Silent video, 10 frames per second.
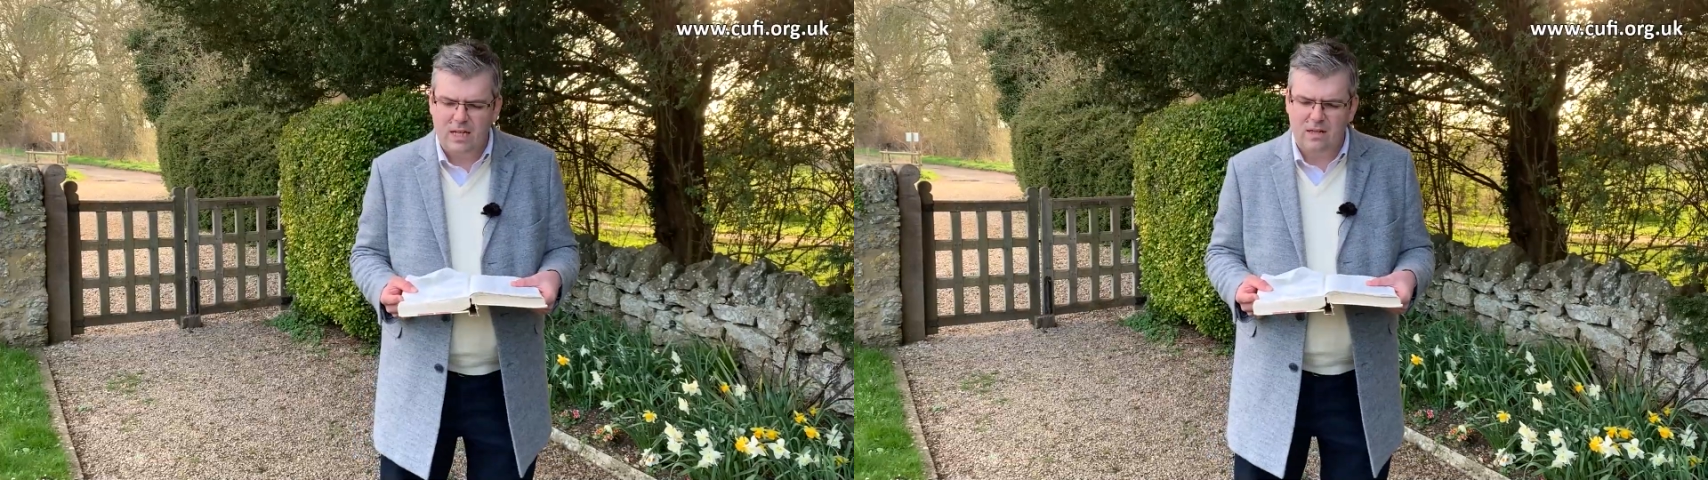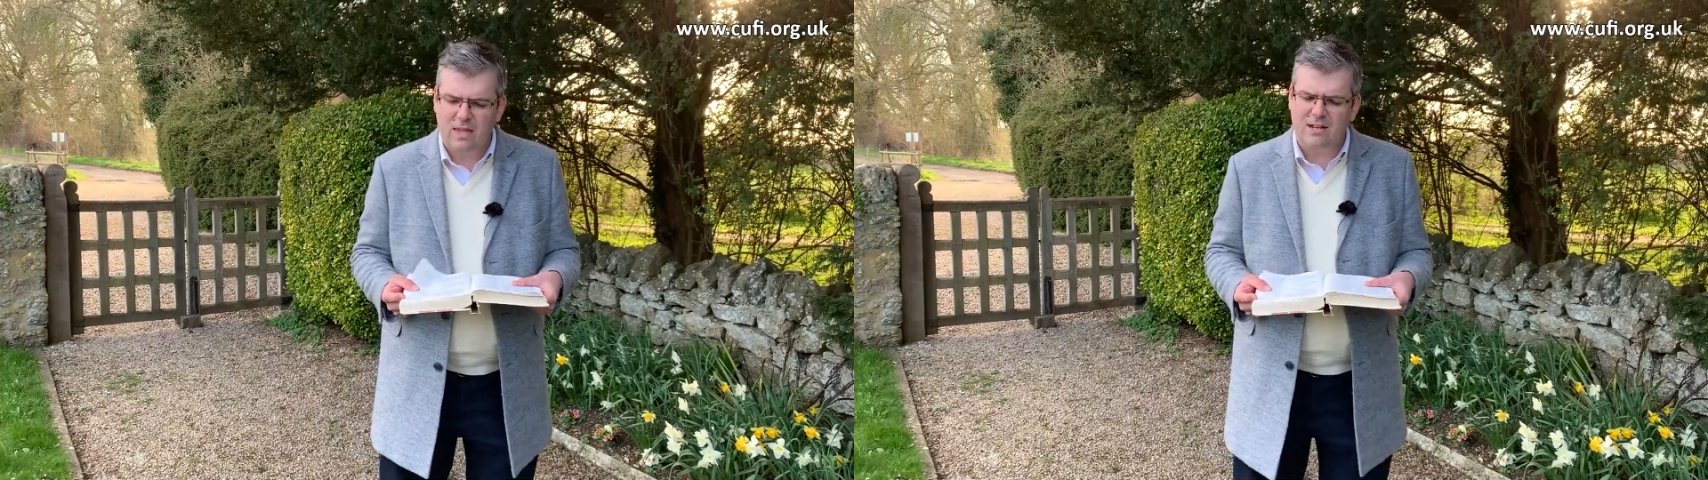
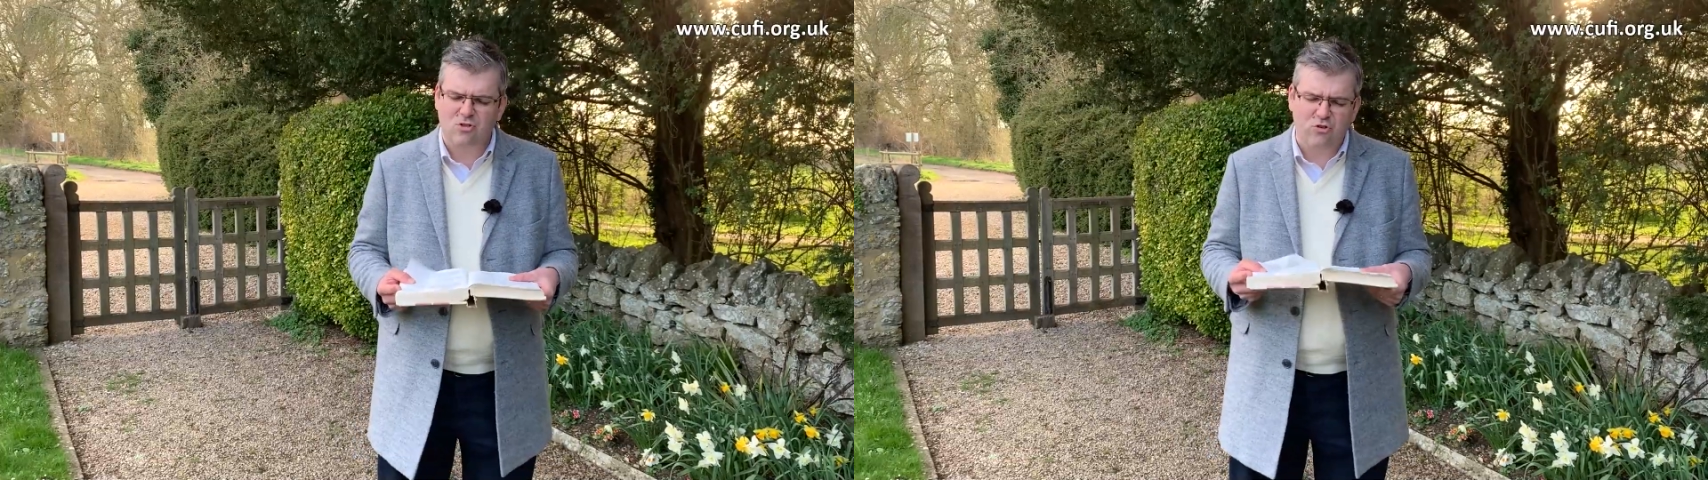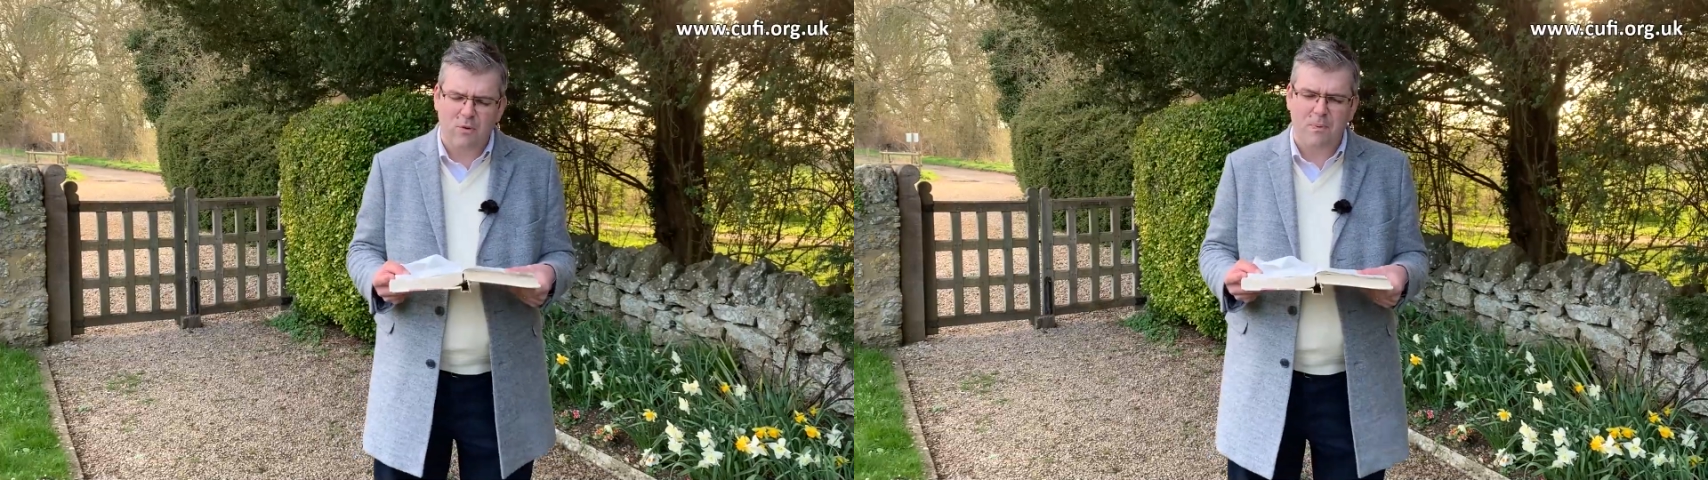that
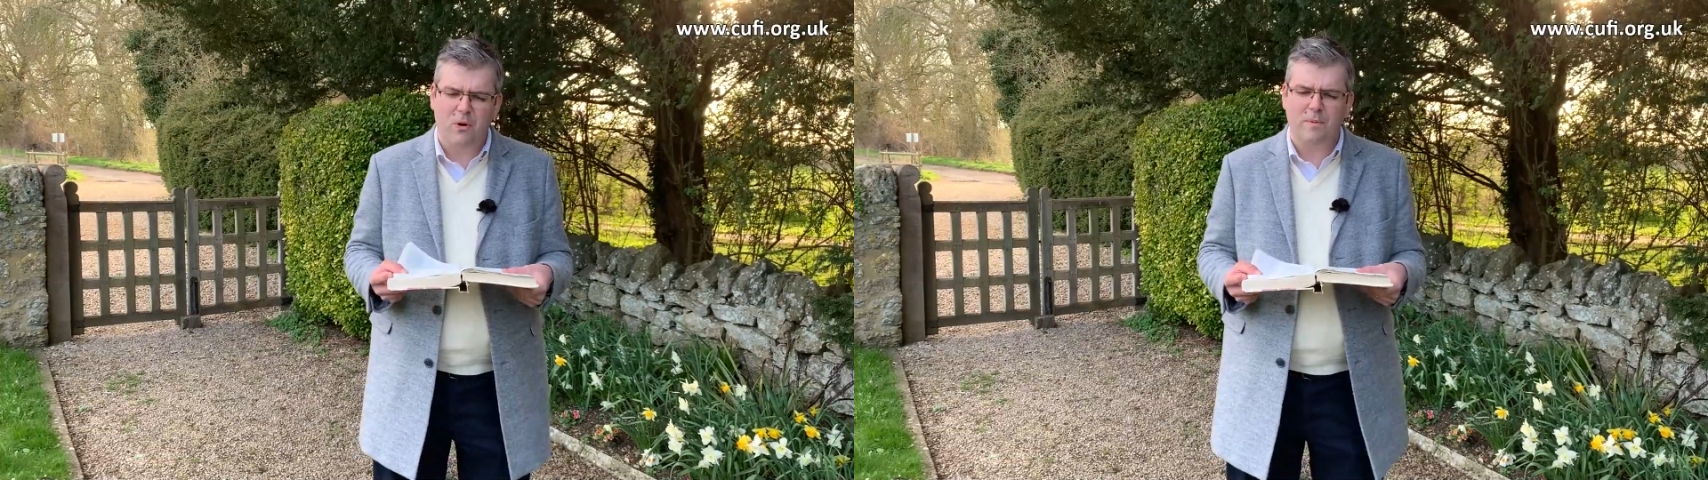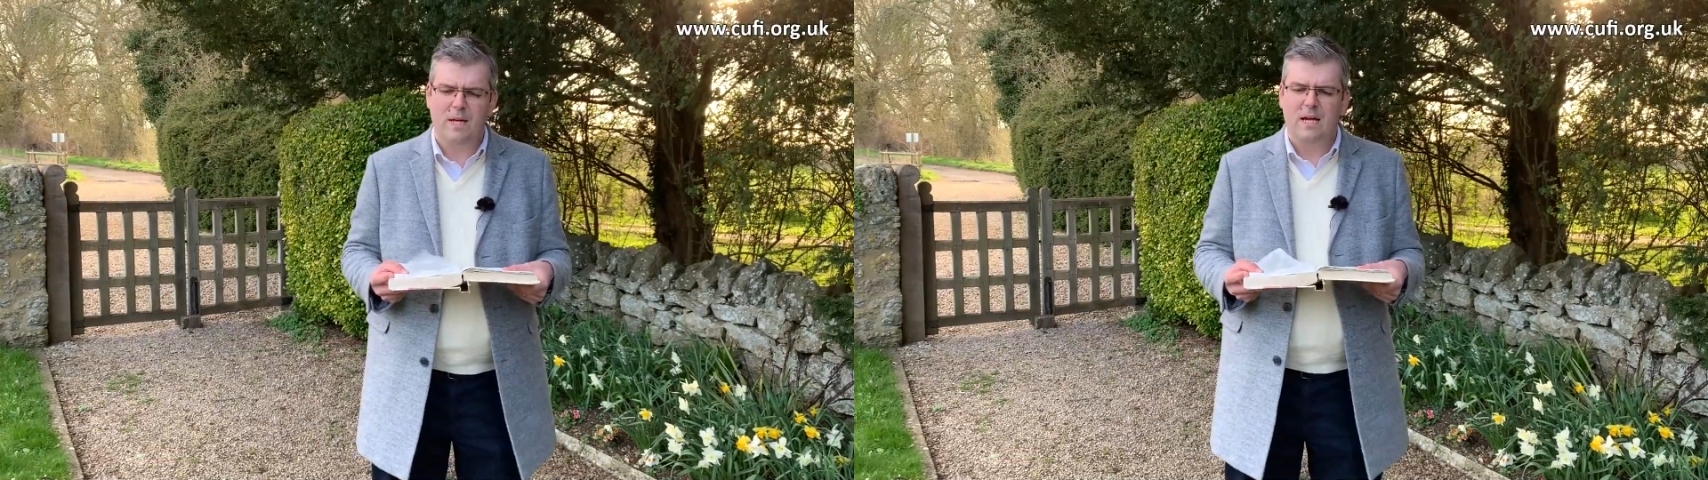
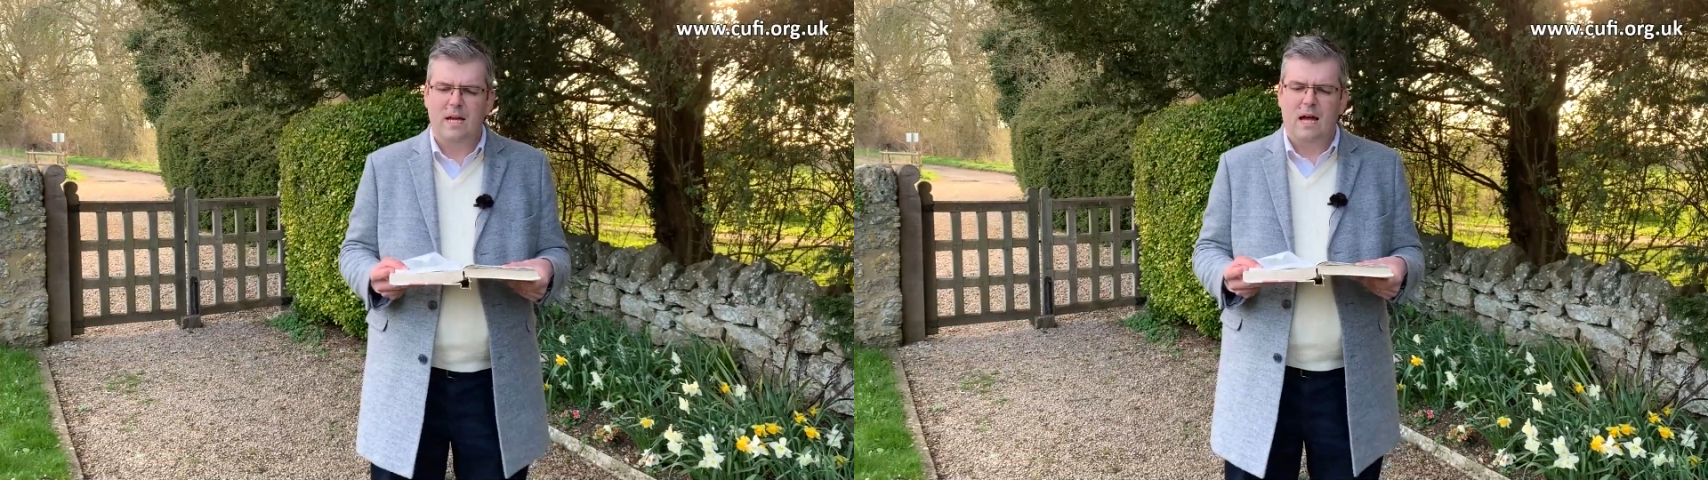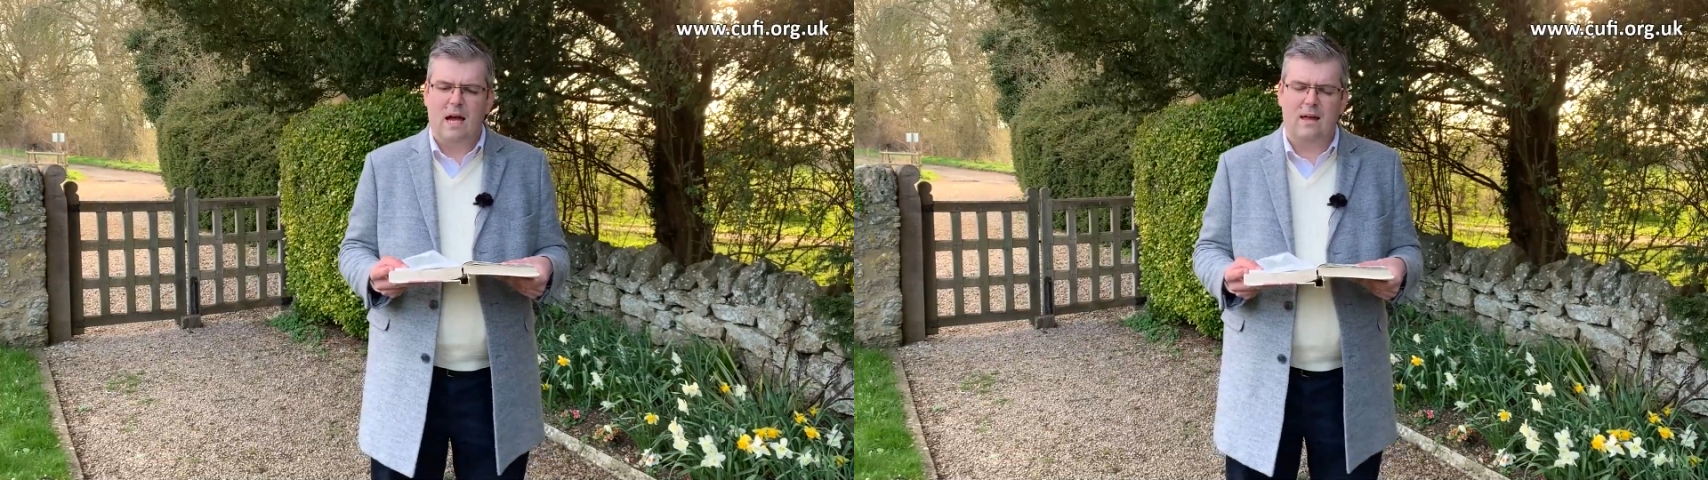trouble
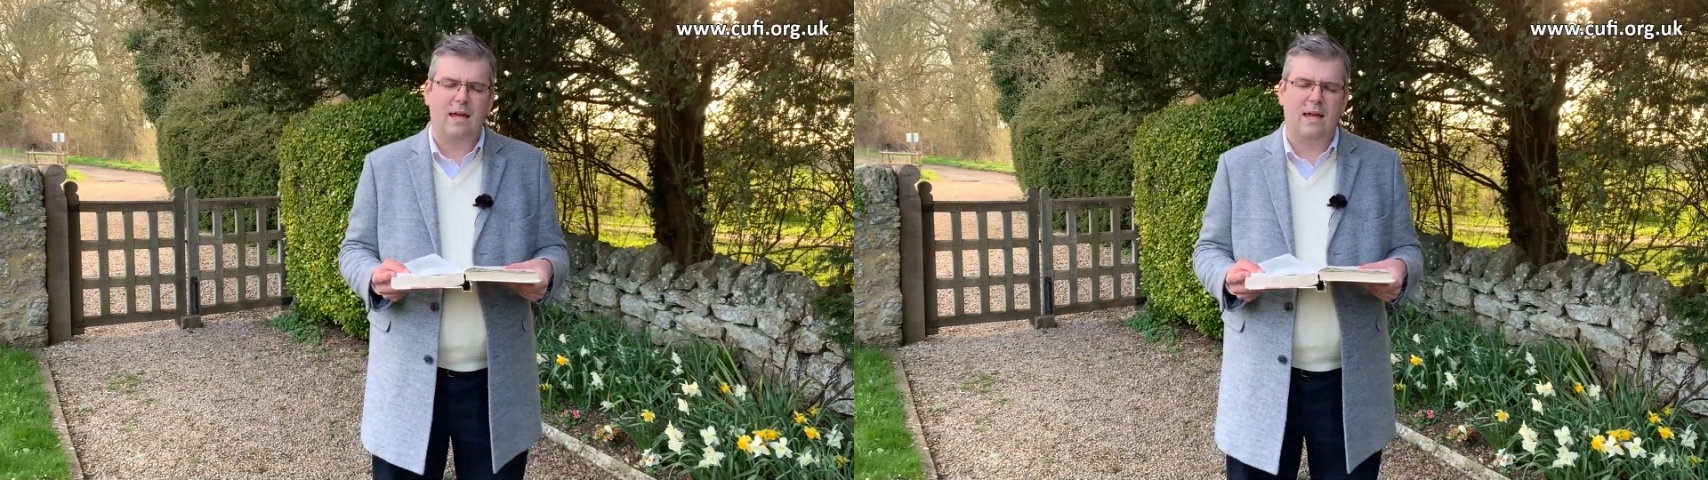uh,